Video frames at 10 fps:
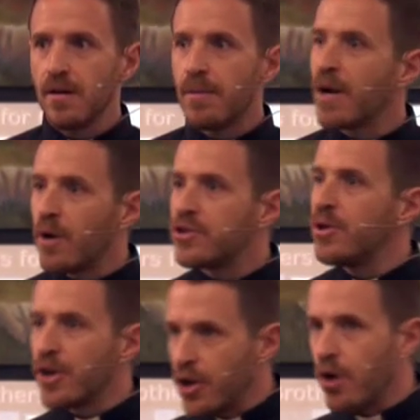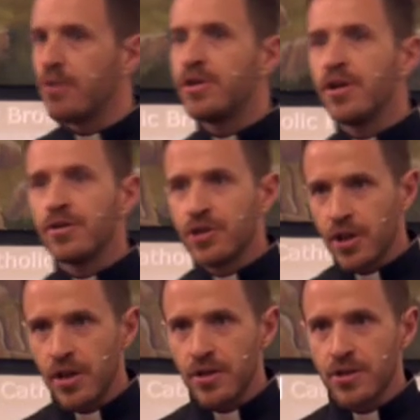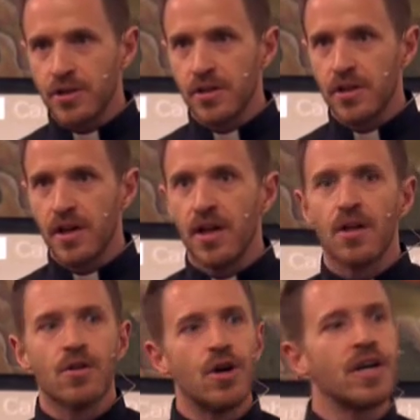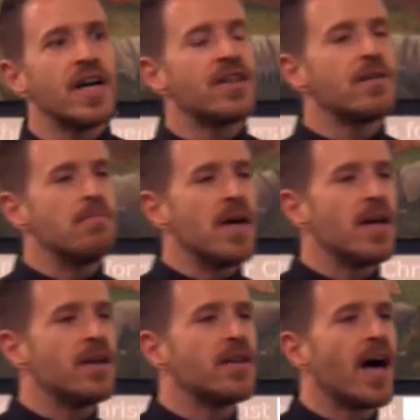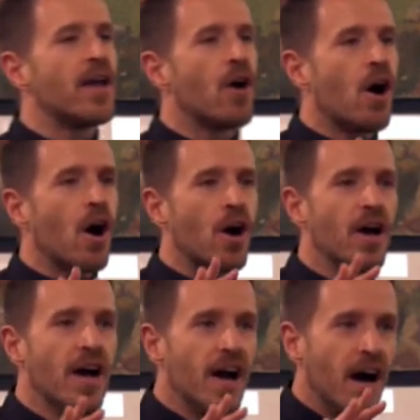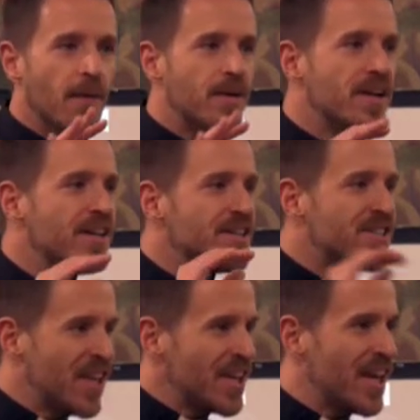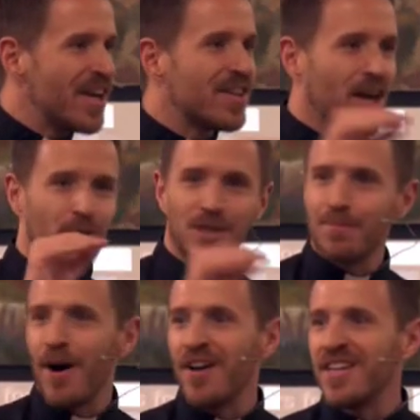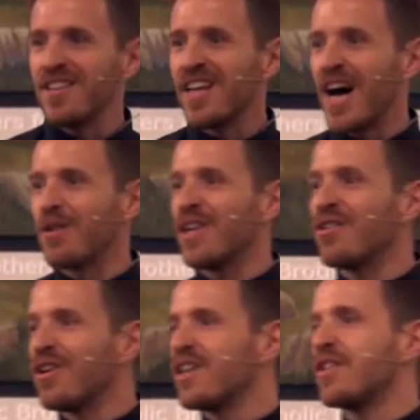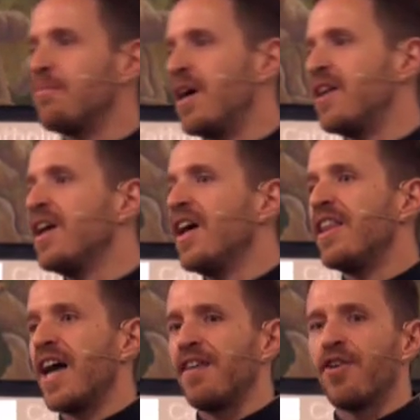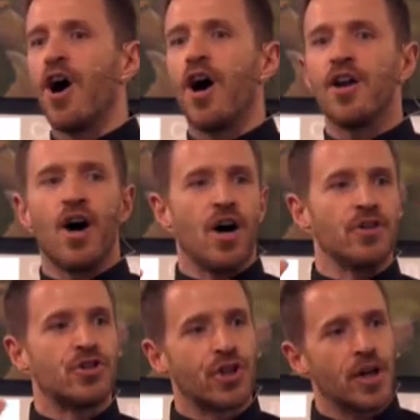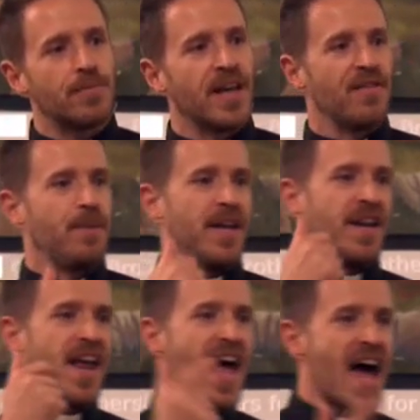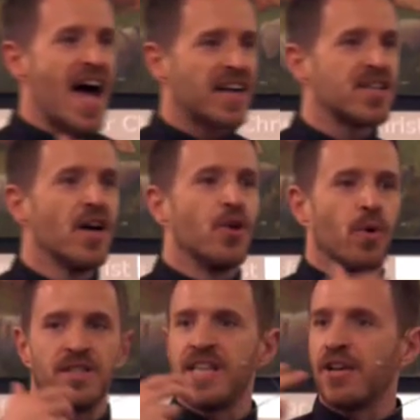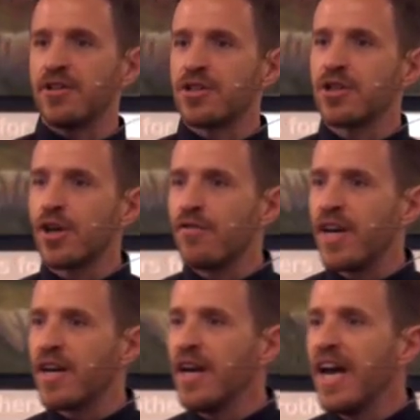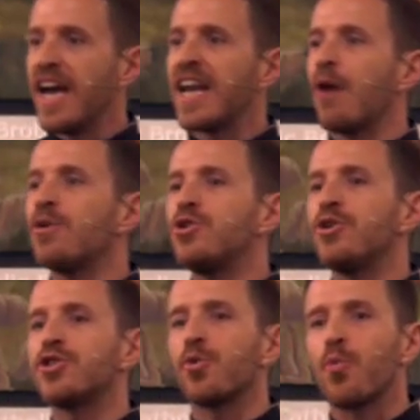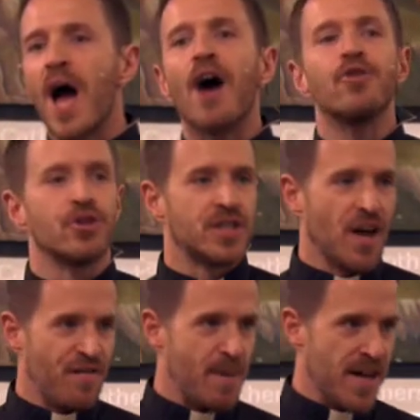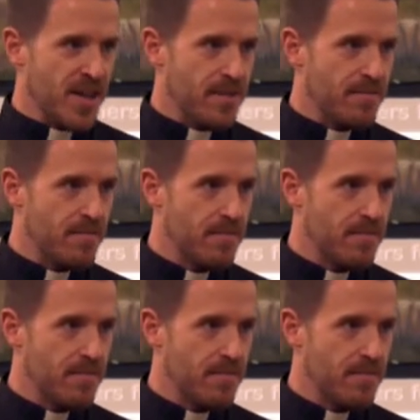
but I want you to go to your church, look at the men that are. Um, singing, that are responding loudly. Look at the men that have gone on CHRP, that have been in acts, the ones that are serving, and I want you to surround yourself by them